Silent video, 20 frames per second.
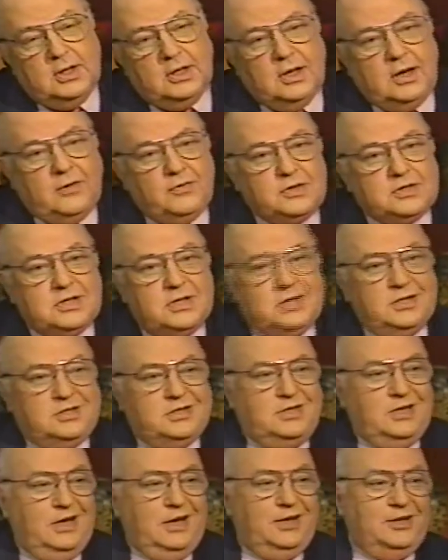And ever
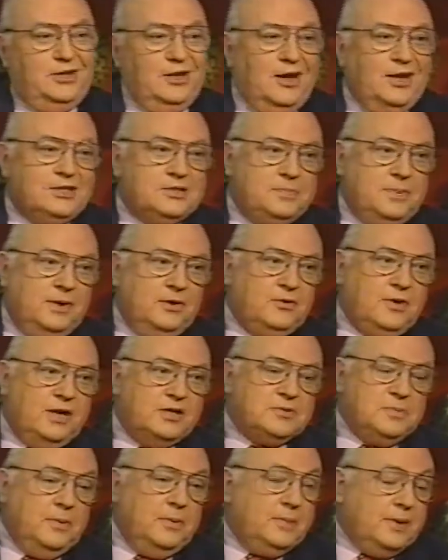since then, Don's been
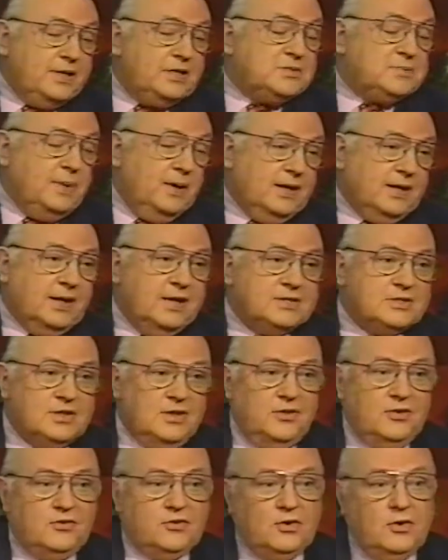trashing me, but he's been a guest on
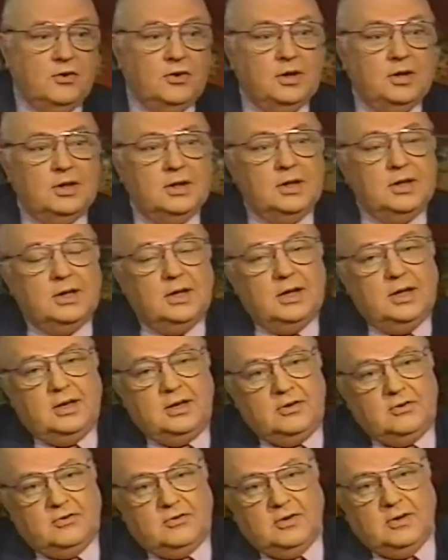the show, and
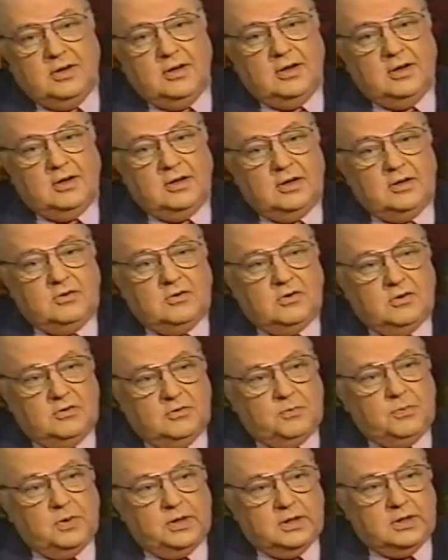he's
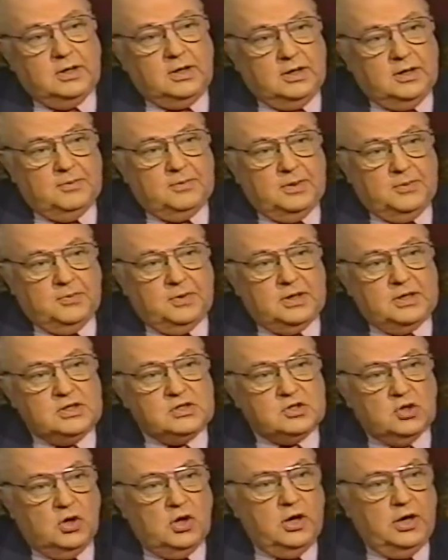pretty good. I mean, when he's
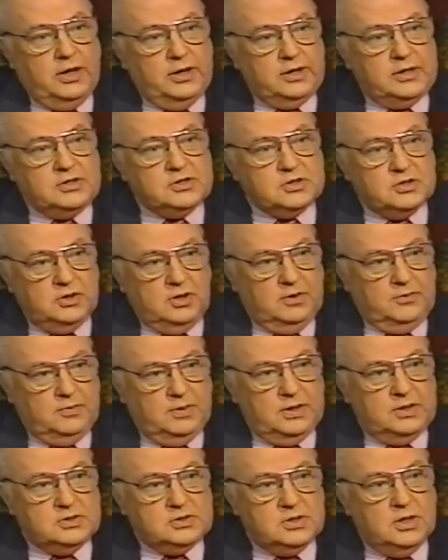on, he's good.
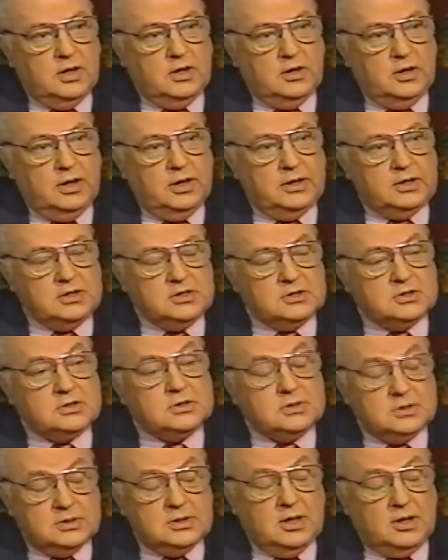When he's not on, he's
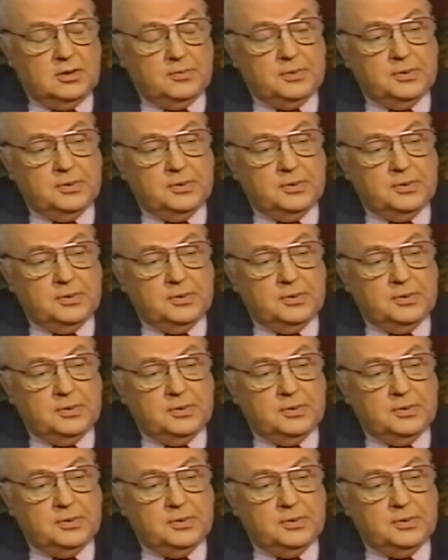terrible.